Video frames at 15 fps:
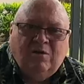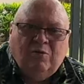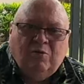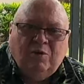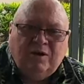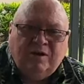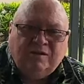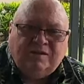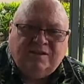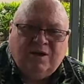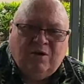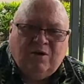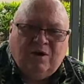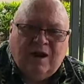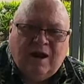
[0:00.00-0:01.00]
we can sell
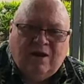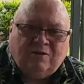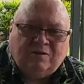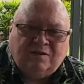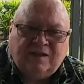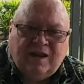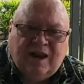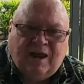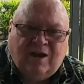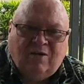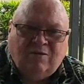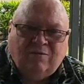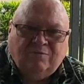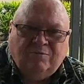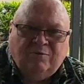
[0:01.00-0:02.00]
our house
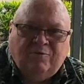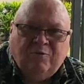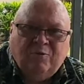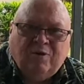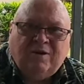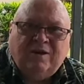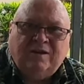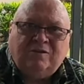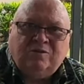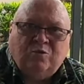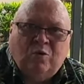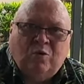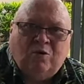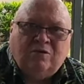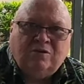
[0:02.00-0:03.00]
now before it gets
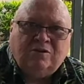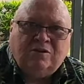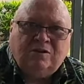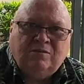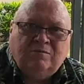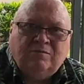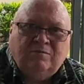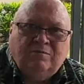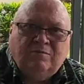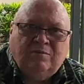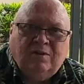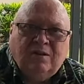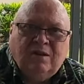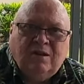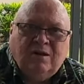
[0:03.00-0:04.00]
worse.
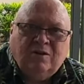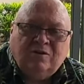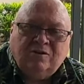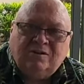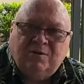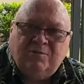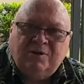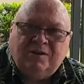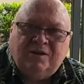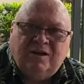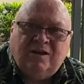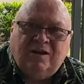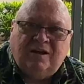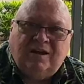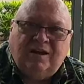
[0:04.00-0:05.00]
Because let me tell
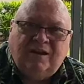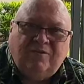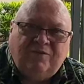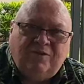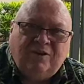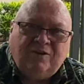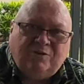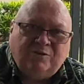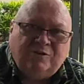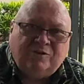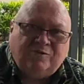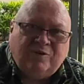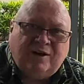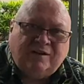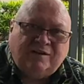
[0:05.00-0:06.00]
you, if interest
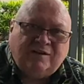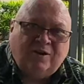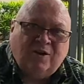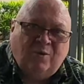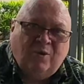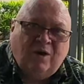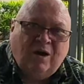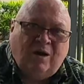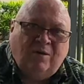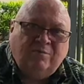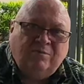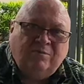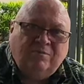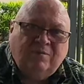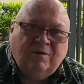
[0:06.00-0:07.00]
rates go up,
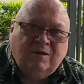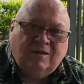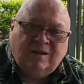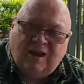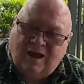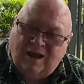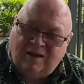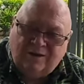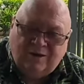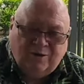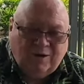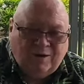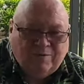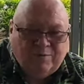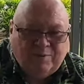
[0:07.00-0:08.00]
now I know
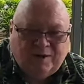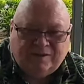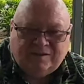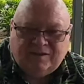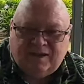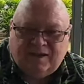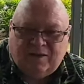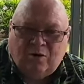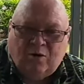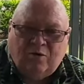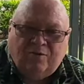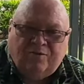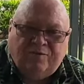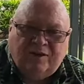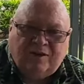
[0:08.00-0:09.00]
everybody's saying, oh, the
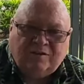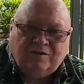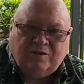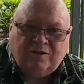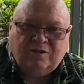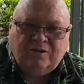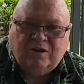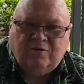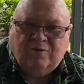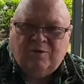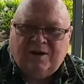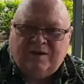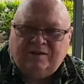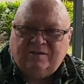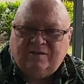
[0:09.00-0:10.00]
Fed's going to cut
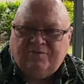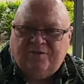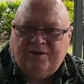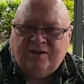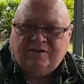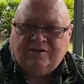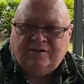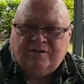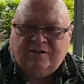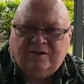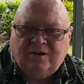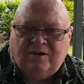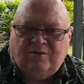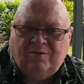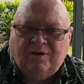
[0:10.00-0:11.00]
rates. The Fed's going to
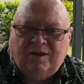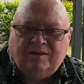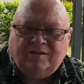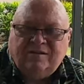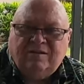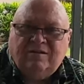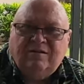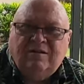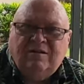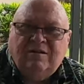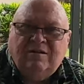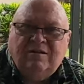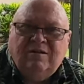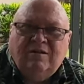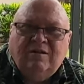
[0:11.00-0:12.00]
cut rates.
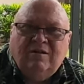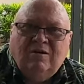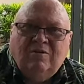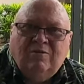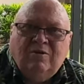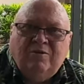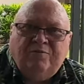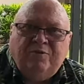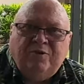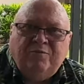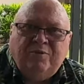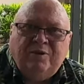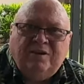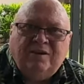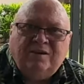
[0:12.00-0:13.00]
Well, if you've
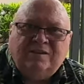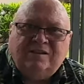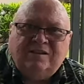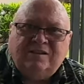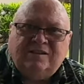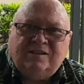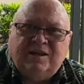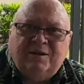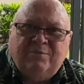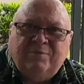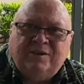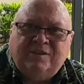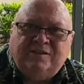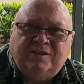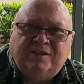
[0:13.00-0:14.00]
been listening to
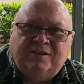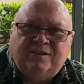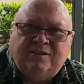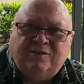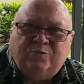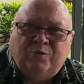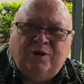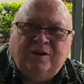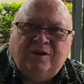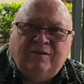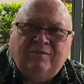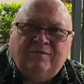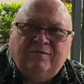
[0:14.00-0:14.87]
CNBC this week,